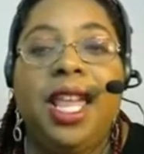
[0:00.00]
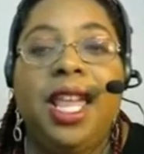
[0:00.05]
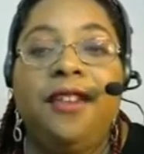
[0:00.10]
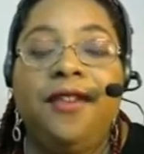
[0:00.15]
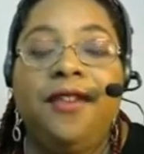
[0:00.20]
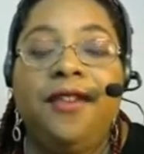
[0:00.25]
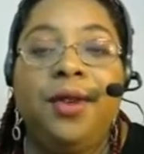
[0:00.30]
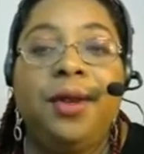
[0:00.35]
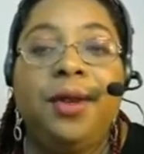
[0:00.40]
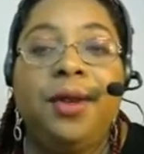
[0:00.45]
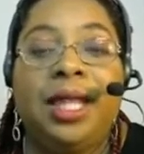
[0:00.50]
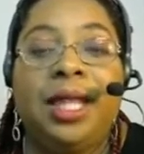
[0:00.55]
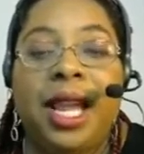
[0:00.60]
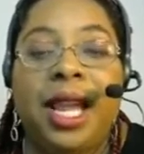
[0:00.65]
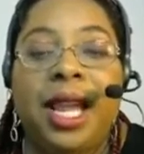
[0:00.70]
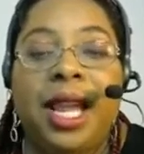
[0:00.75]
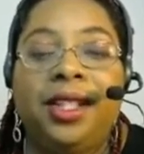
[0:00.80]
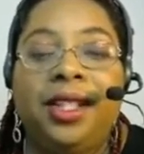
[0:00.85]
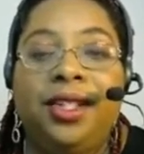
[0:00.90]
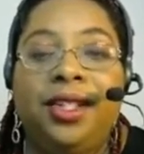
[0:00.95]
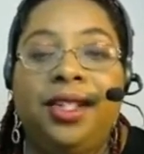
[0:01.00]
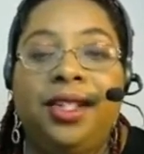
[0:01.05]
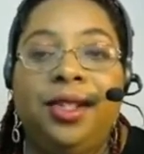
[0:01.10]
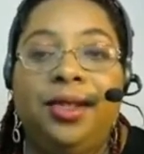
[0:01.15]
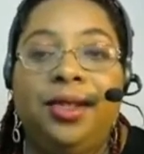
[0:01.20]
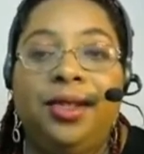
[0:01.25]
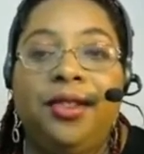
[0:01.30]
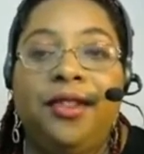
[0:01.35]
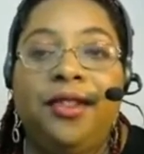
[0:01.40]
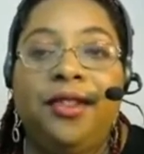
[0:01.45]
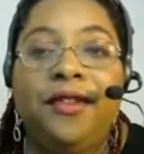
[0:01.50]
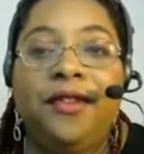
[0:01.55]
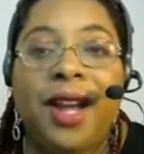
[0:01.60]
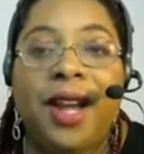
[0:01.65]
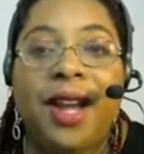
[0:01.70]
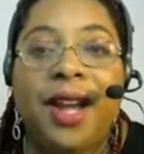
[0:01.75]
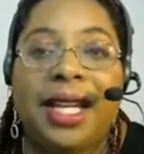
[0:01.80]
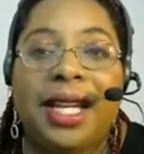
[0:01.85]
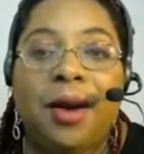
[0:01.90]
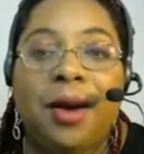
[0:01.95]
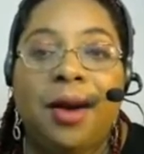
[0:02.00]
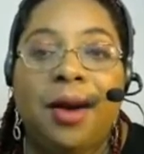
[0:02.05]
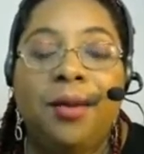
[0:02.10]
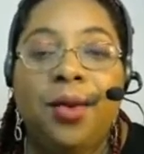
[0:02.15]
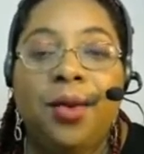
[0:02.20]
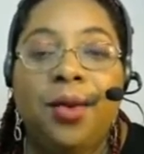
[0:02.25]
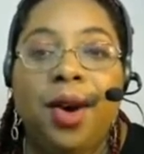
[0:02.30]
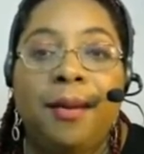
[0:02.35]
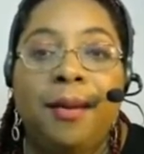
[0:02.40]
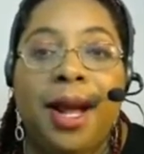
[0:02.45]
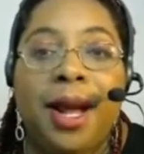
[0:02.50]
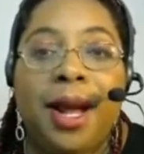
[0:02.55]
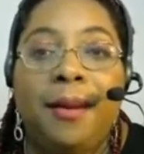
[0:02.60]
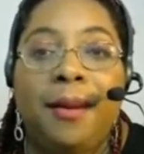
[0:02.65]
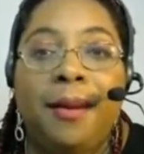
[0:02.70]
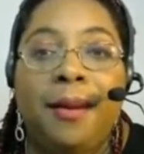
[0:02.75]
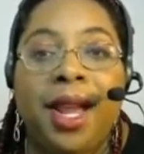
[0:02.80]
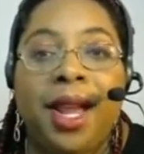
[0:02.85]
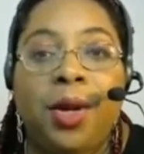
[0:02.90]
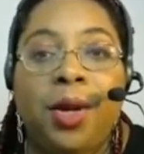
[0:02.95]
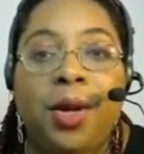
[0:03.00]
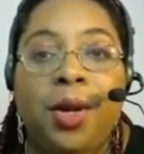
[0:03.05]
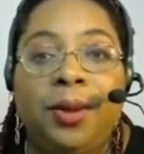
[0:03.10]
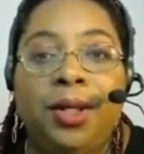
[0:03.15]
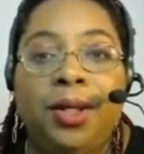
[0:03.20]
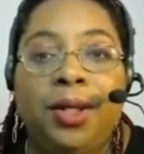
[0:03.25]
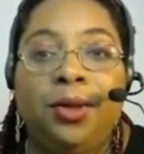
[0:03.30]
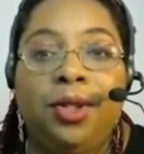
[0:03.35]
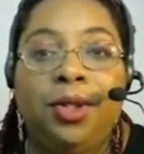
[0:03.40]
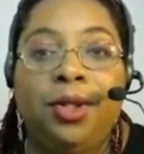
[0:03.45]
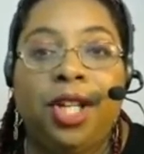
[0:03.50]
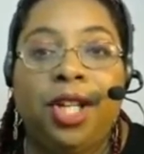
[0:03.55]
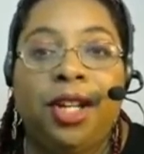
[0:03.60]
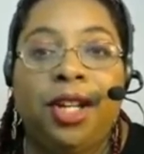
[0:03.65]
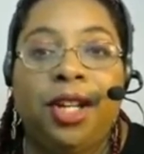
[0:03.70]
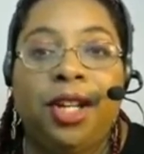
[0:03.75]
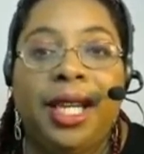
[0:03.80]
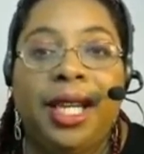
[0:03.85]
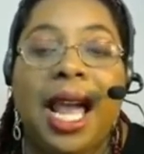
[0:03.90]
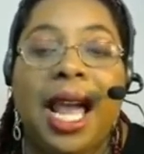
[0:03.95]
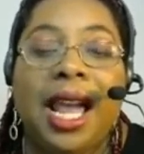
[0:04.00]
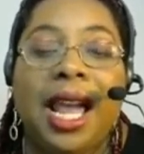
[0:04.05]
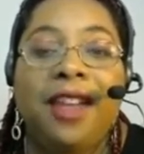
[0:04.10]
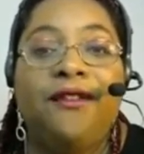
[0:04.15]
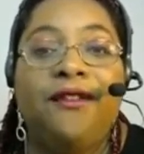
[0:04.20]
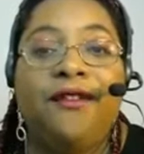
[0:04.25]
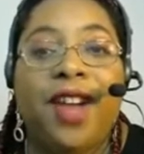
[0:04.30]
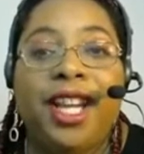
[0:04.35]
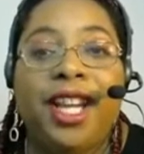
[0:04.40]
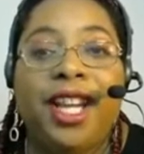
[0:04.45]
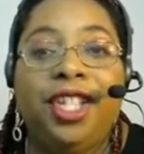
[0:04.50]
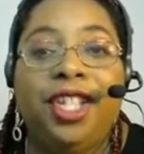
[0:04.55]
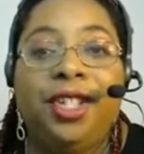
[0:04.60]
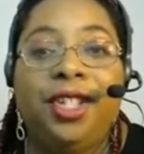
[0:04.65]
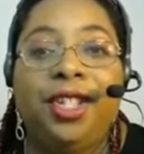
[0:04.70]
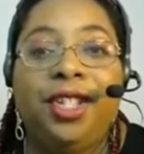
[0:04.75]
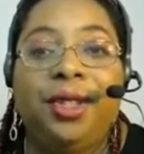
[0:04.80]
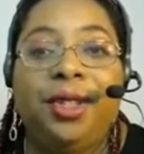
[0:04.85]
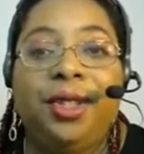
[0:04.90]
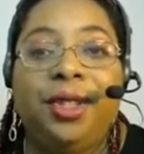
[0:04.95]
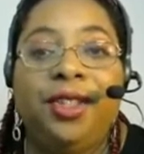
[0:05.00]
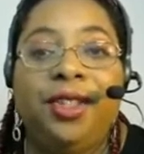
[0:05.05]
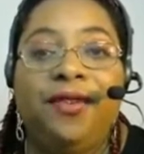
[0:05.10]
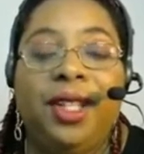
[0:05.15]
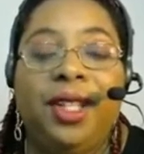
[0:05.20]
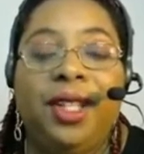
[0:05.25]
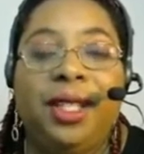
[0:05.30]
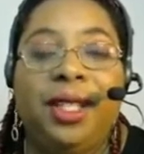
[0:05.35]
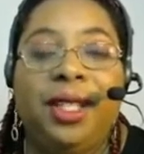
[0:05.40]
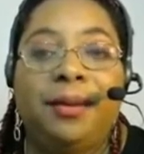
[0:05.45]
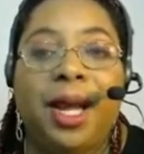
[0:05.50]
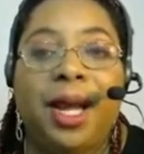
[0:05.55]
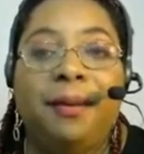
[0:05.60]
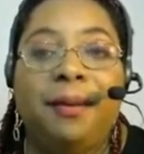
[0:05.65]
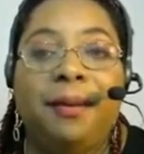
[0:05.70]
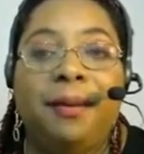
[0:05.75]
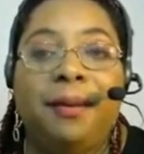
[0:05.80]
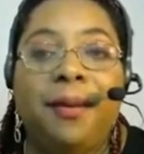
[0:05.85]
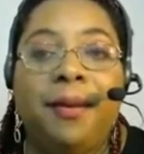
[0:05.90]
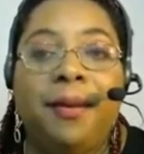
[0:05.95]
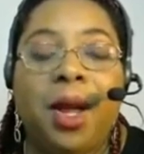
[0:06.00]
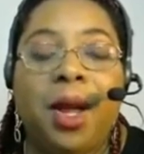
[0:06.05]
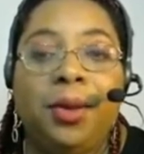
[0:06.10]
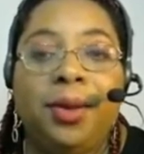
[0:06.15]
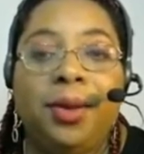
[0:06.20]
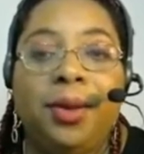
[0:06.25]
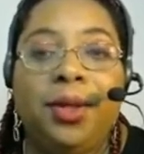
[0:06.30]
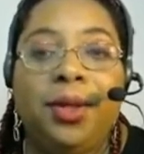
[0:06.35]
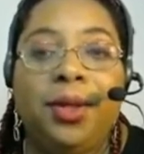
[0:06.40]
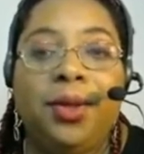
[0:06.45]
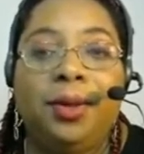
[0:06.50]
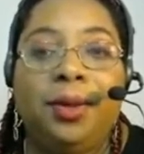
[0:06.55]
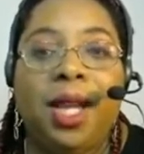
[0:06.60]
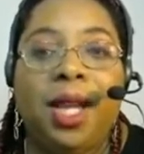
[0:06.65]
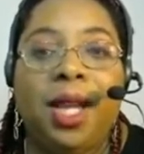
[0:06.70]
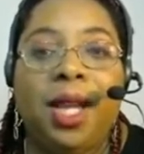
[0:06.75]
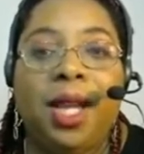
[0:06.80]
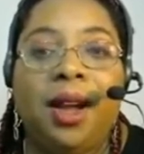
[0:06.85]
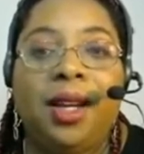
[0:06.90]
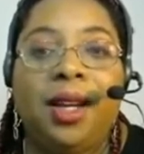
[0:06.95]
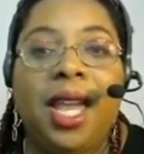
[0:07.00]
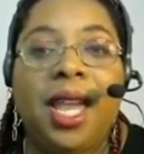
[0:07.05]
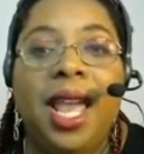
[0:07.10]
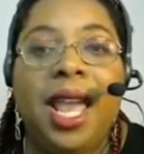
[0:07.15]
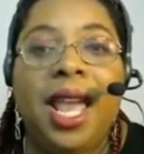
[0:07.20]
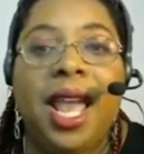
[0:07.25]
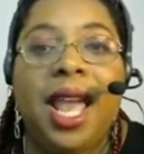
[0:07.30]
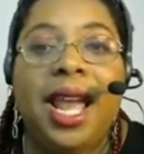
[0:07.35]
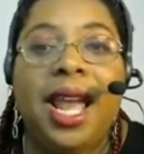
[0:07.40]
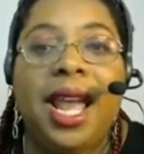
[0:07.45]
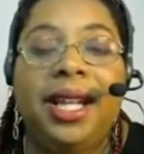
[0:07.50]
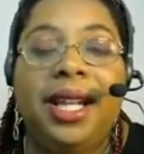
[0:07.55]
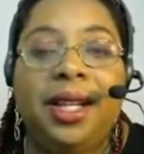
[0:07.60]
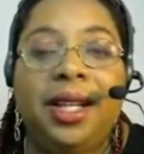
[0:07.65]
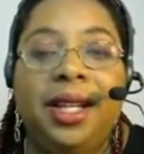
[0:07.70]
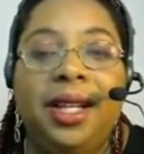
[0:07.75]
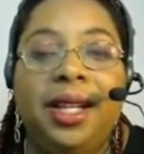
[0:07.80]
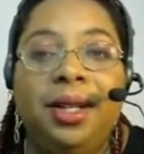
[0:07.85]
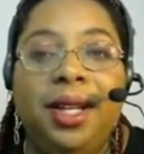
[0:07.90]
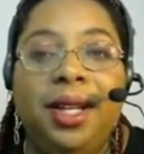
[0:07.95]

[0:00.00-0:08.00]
If you would like to find out more about my homeschool journey, I invite you to visit my homeschool blog at